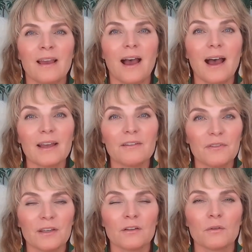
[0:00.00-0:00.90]
I
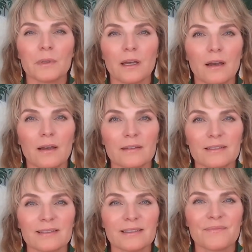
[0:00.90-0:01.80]
feel
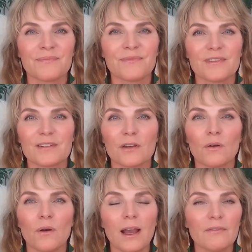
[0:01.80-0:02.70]
because,
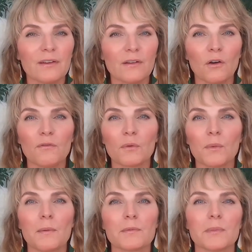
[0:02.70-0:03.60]
so I feel
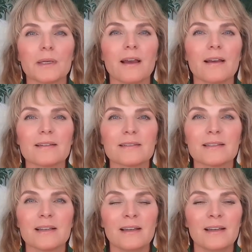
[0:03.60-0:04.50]
overwhelmed because
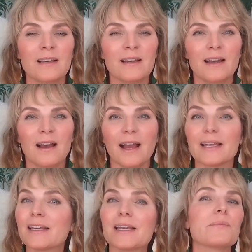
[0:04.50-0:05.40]
I
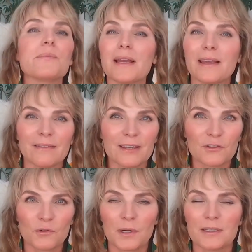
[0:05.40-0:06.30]
keep making these
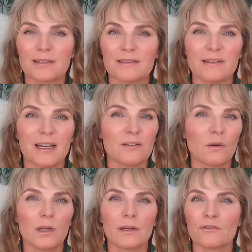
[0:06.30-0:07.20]
choices and I
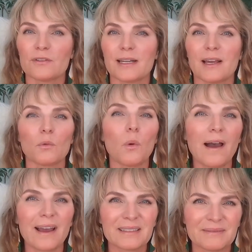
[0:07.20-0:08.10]
don't understand
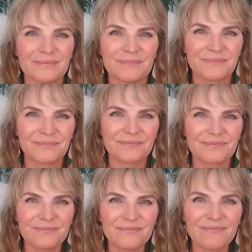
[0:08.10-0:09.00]
why.
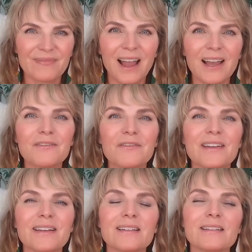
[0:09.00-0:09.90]
I
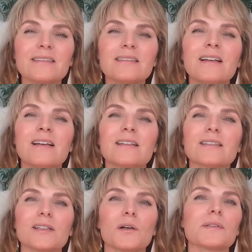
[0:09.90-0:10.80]
feel
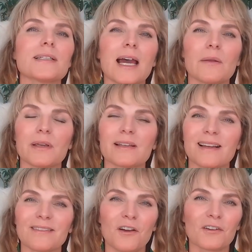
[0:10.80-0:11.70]
so sad because I
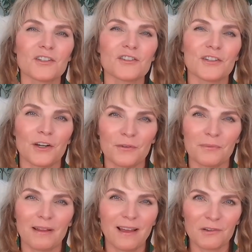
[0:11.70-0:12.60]
long to share
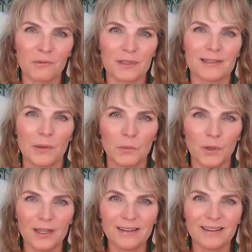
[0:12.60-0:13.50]
my life with
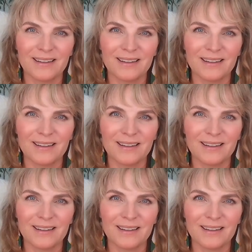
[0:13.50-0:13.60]
someone.